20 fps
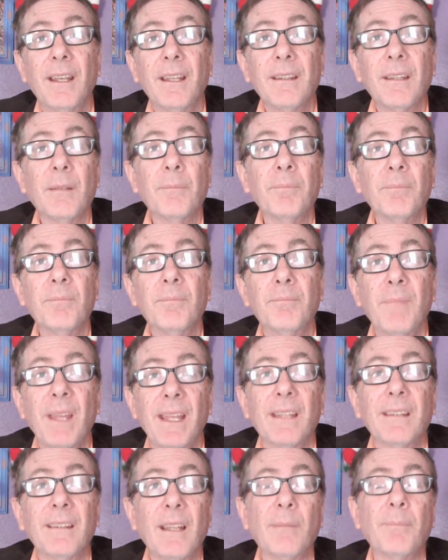than
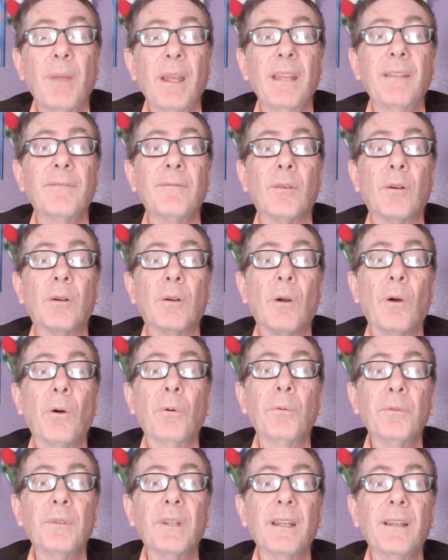men that pay for
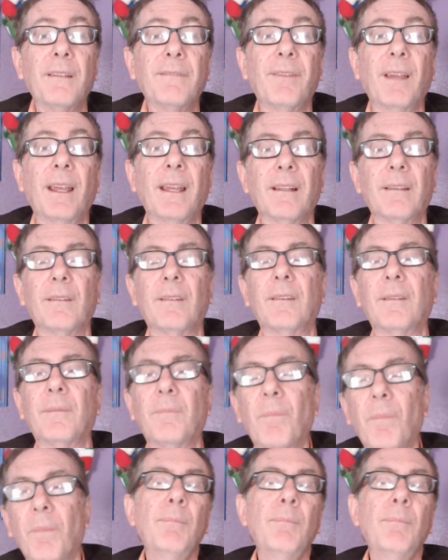OnlyFans.